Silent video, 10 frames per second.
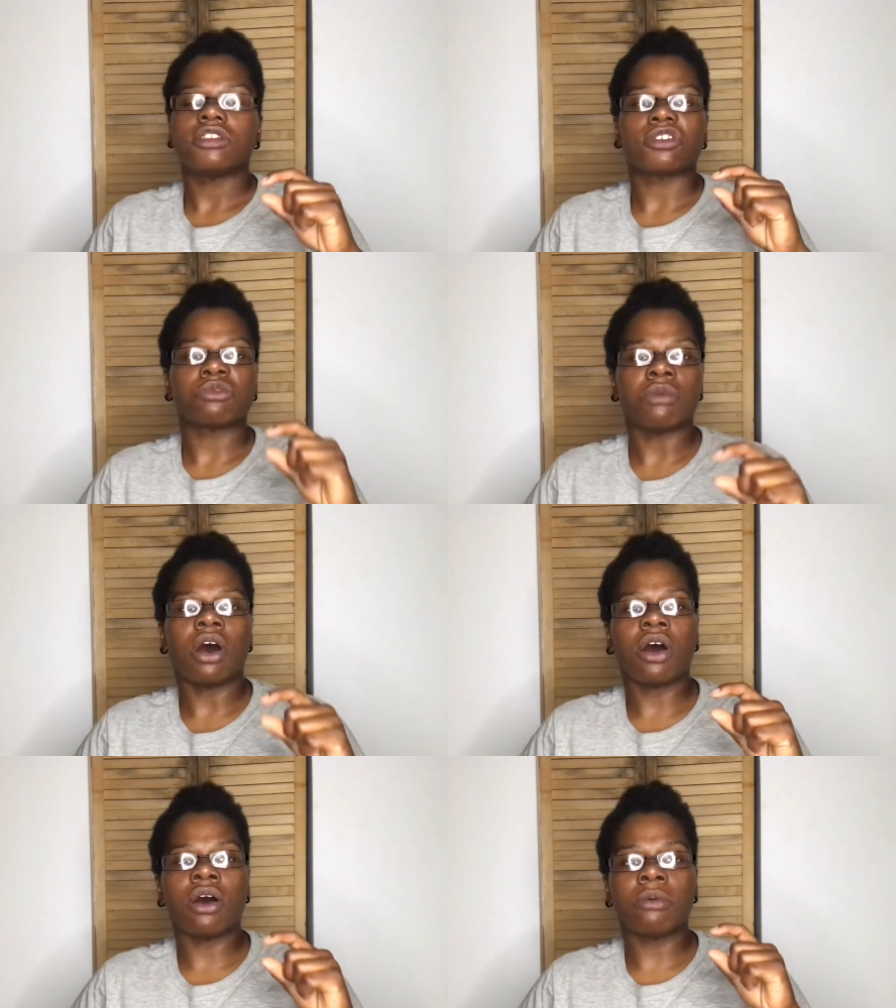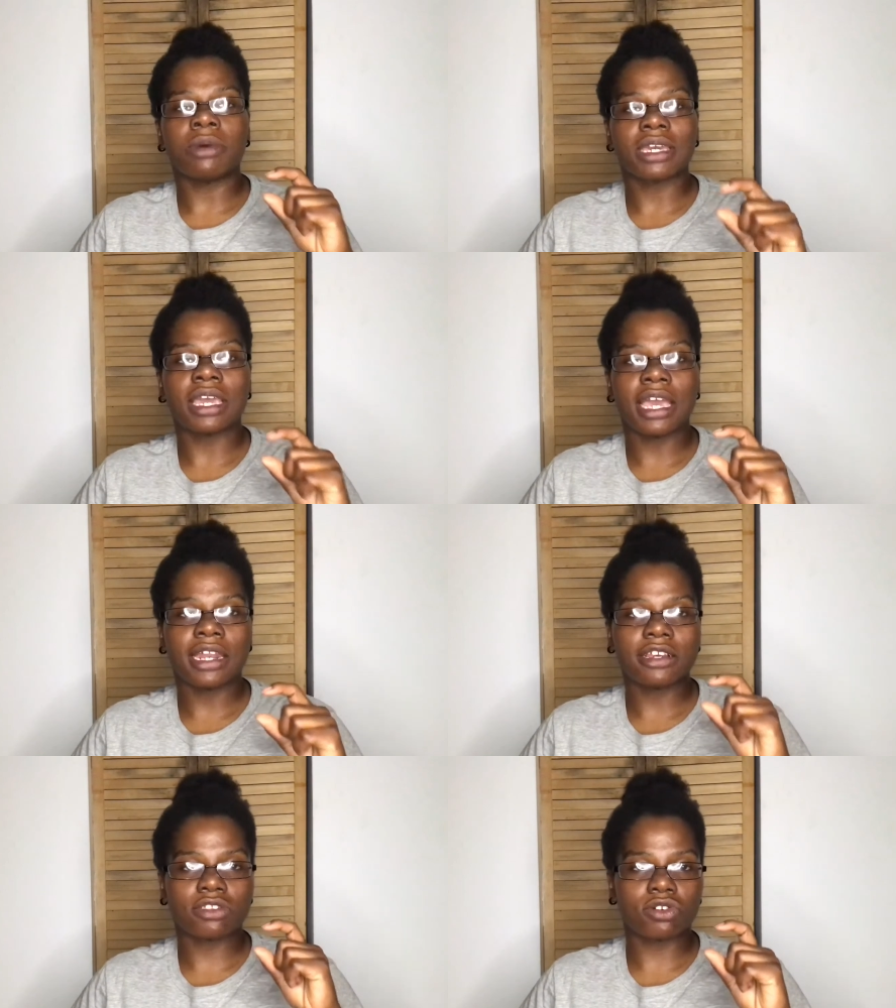small
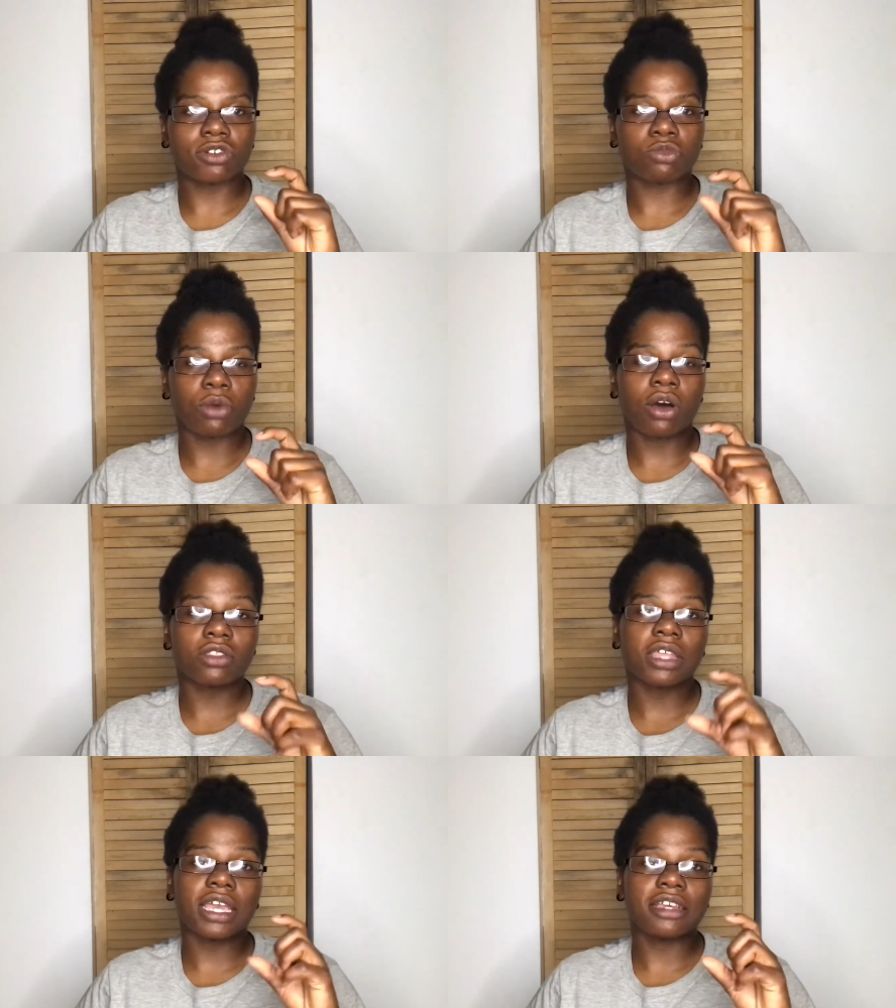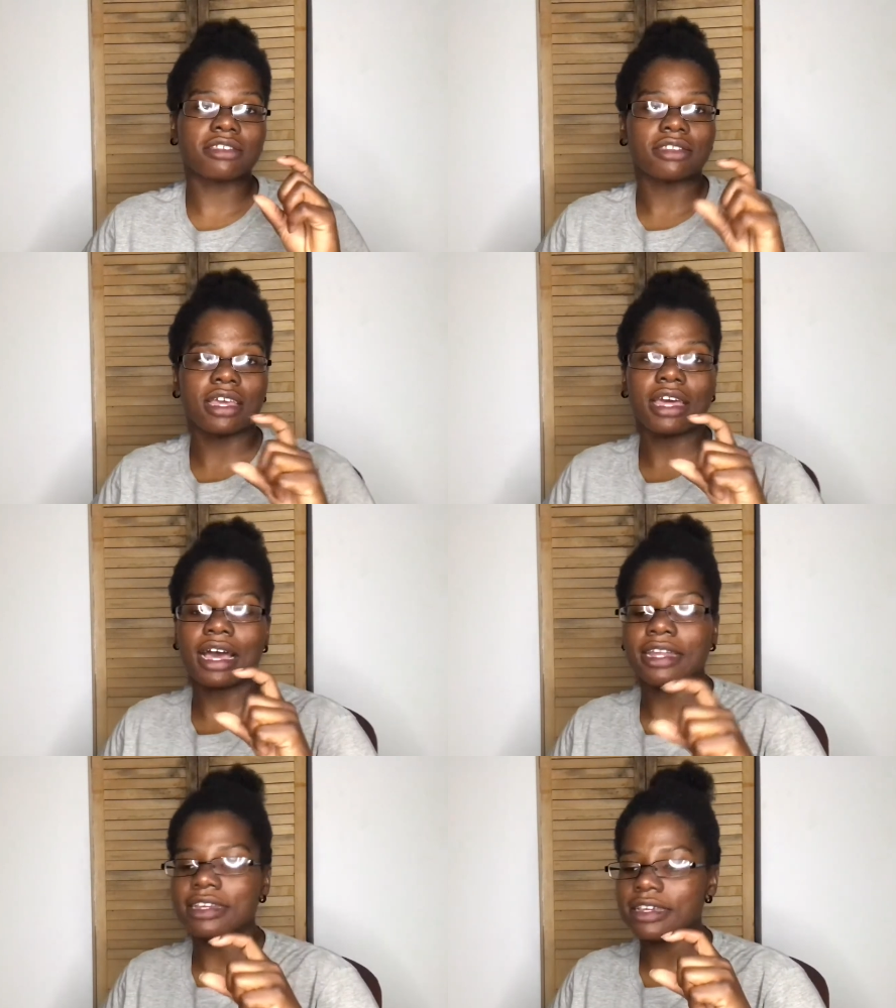mechanics or the small things that
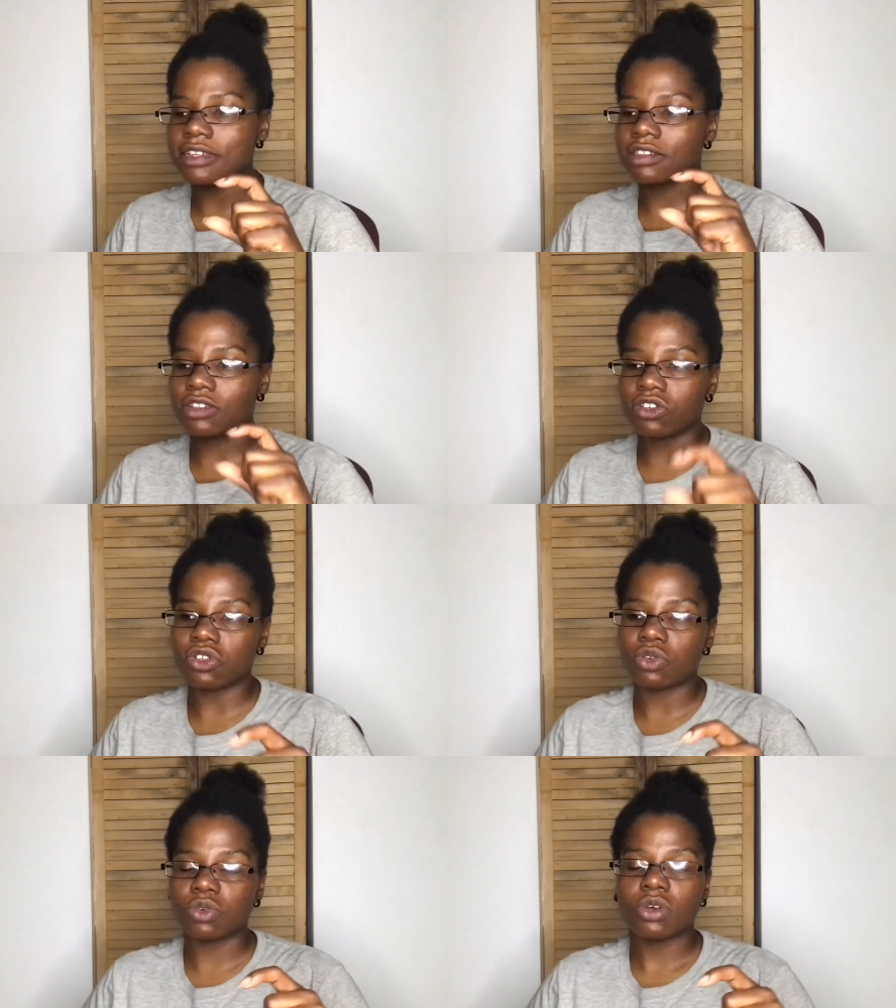I need to do.